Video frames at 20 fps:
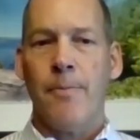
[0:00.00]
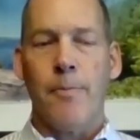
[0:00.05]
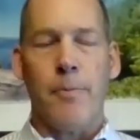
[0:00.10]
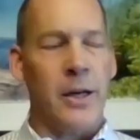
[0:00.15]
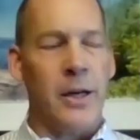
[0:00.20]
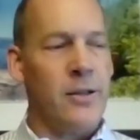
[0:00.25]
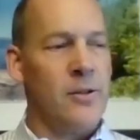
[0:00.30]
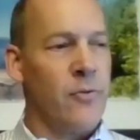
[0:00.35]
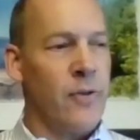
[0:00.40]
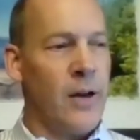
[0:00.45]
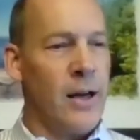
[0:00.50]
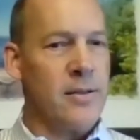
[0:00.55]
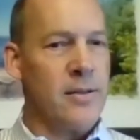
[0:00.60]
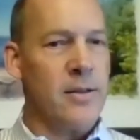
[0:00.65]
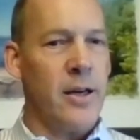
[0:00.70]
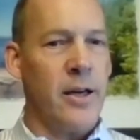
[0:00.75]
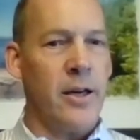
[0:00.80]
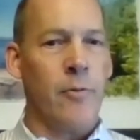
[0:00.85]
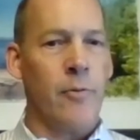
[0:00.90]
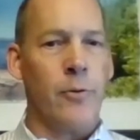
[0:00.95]
But it's
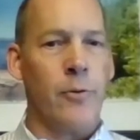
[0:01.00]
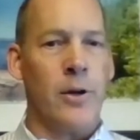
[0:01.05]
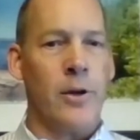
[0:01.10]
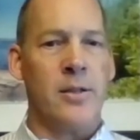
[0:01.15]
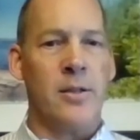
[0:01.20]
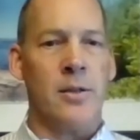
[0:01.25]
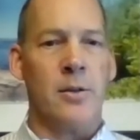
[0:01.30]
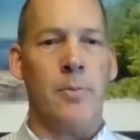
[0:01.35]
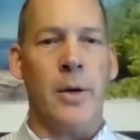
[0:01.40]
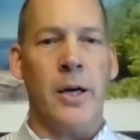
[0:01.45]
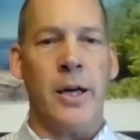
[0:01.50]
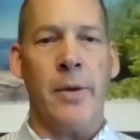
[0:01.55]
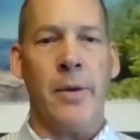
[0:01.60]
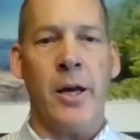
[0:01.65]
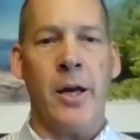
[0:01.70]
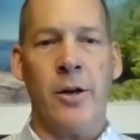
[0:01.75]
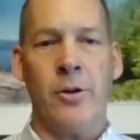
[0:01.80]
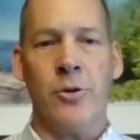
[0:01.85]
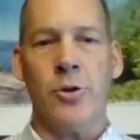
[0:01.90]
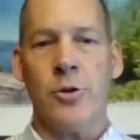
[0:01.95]
fascinating for us as money
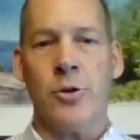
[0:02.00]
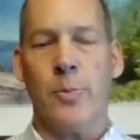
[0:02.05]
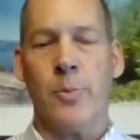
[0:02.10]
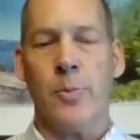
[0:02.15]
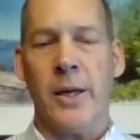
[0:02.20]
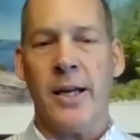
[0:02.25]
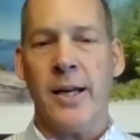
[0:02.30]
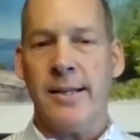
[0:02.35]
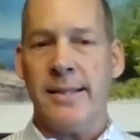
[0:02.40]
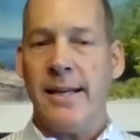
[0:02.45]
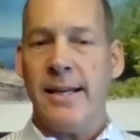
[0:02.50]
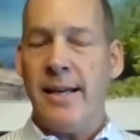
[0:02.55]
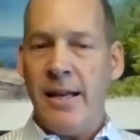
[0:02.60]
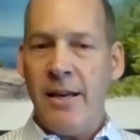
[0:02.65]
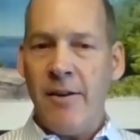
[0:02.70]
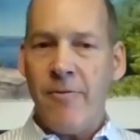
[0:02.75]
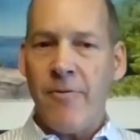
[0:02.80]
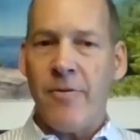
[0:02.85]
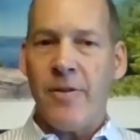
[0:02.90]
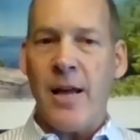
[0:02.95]
managers, because
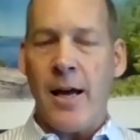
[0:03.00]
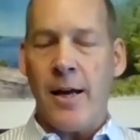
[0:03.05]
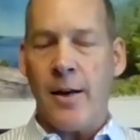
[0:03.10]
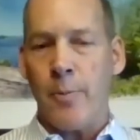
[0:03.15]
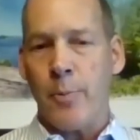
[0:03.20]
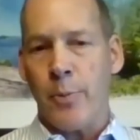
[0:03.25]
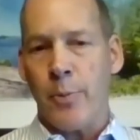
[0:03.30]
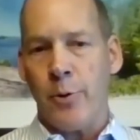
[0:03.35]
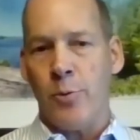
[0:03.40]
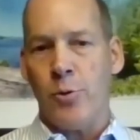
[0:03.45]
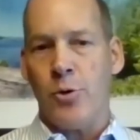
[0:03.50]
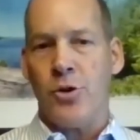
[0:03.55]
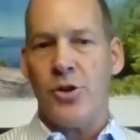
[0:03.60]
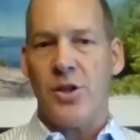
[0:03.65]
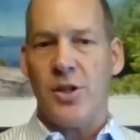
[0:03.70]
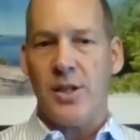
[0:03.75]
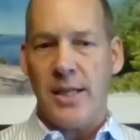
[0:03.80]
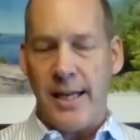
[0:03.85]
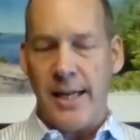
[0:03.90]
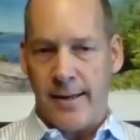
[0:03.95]
if that approach
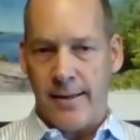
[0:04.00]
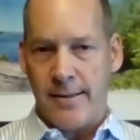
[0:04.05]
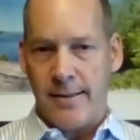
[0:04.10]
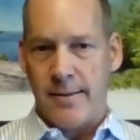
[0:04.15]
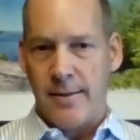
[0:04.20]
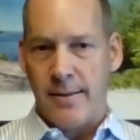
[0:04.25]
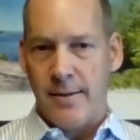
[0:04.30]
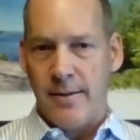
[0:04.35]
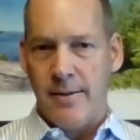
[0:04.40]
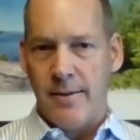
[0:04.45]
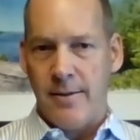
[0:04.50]
sticks,